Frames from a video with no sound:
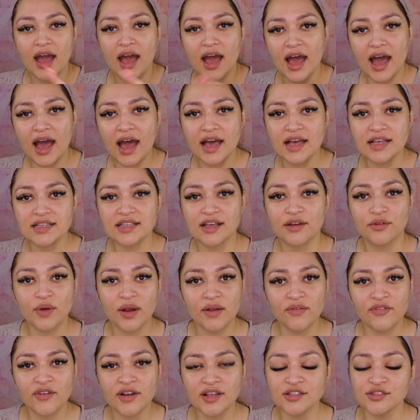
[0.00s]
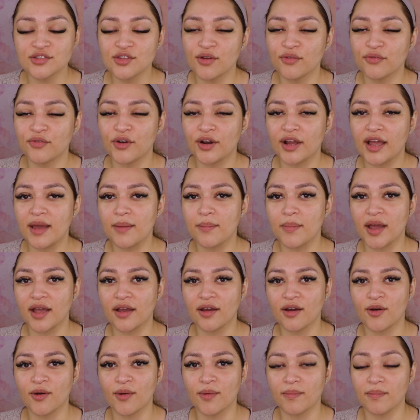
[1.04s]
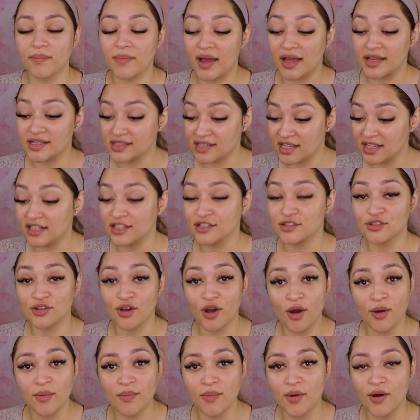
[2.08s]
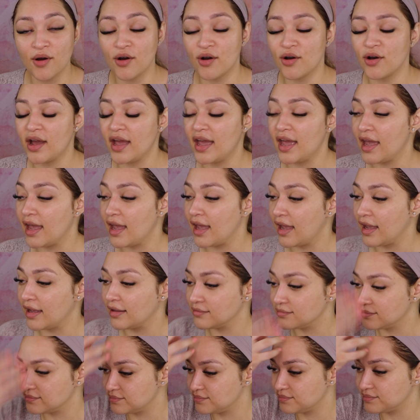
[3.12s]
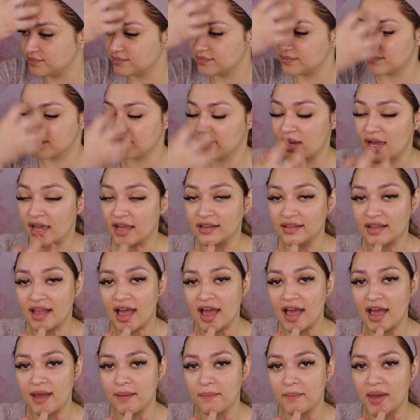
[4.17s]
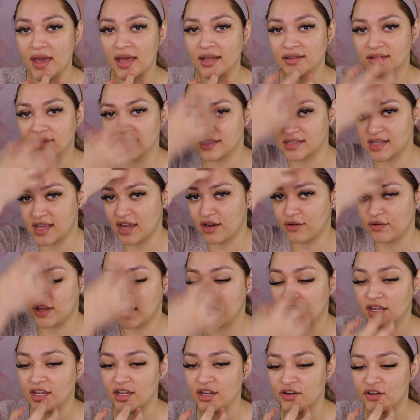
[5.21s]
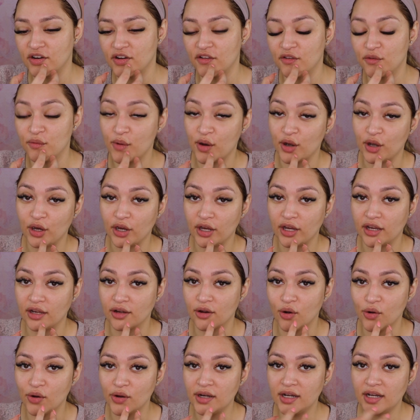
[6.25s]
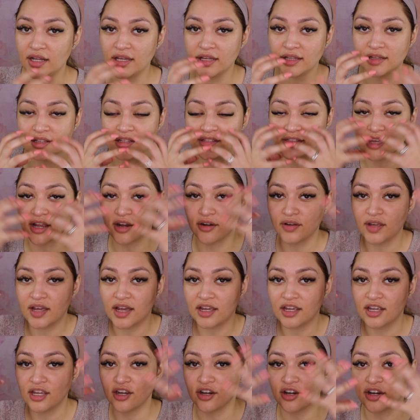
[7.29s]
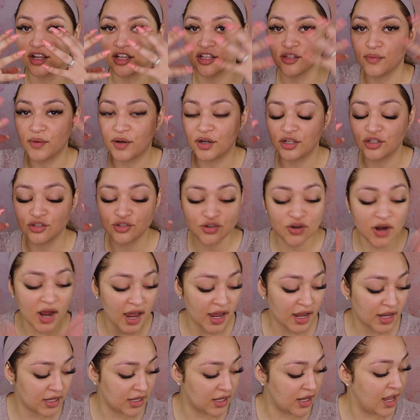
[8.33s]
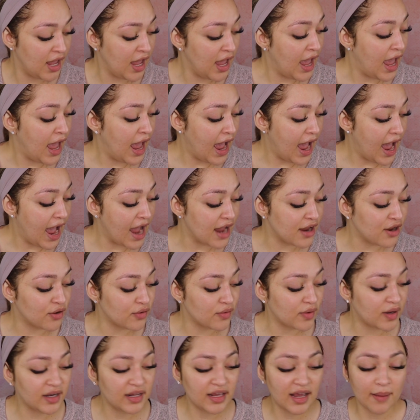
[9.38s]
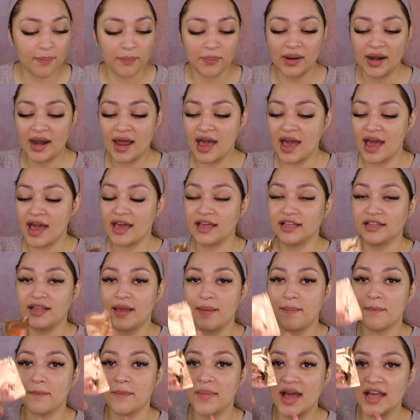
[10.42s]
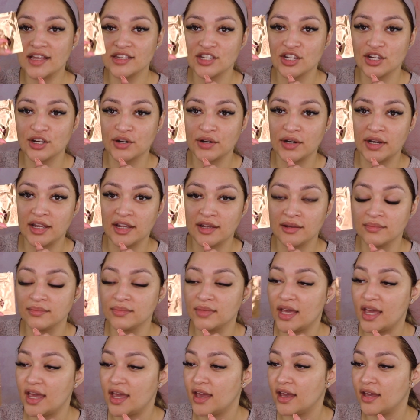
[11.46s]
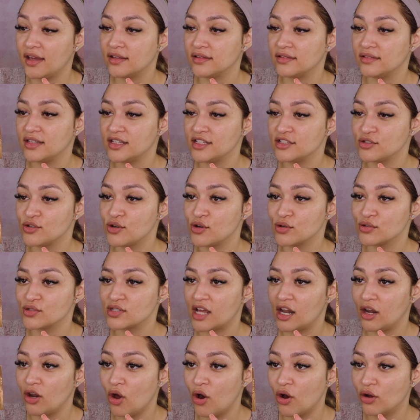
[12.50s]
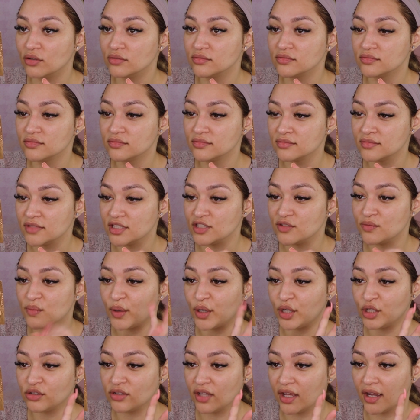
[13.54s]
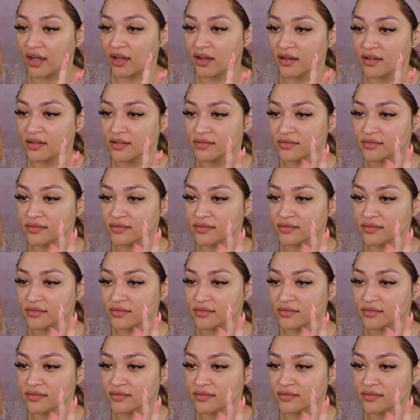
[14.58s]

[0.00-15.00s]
As a reference, don't forget my skin is combo, and by that I meant this area here is very oily, this area here is very dry. I already applied the magic cream, and this goes alone. It's very thick.